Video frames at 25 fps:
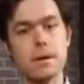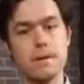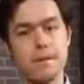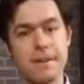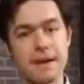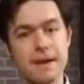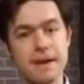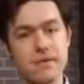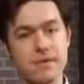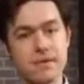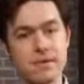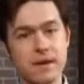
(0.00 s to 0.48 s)

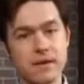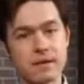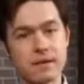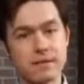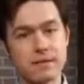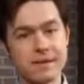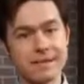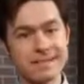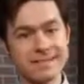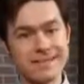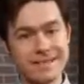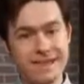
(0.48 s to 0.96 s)

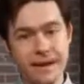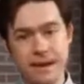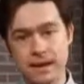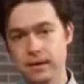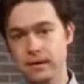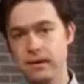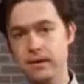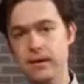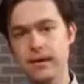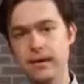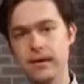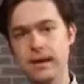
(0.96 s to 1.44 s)
manufactured
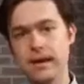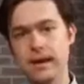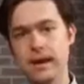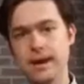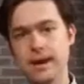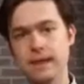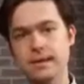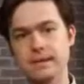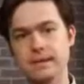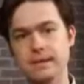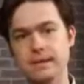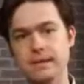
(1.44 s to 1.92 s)
entirely in the
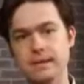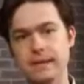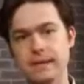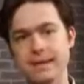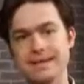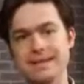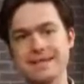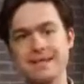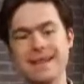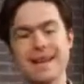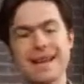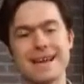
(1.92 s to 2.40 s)
United
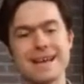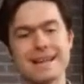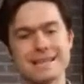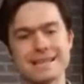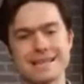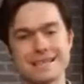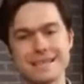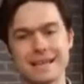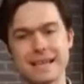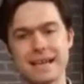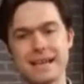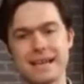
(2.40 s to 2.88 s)
States, and
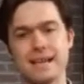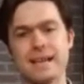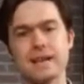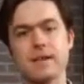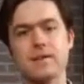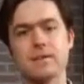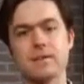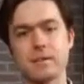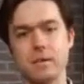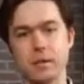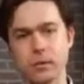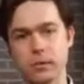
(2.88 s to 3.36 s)
it's selling
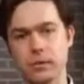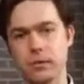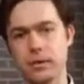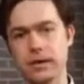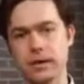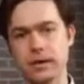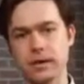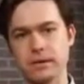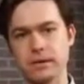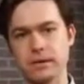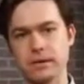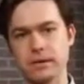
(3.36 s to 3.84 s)
for
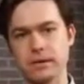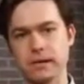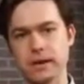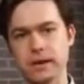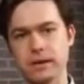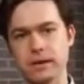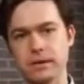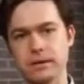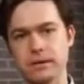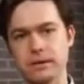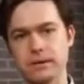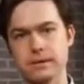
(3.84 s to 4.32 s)

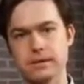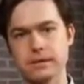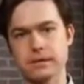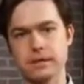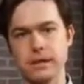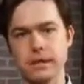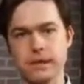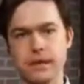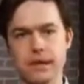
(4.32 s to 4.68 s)
$300.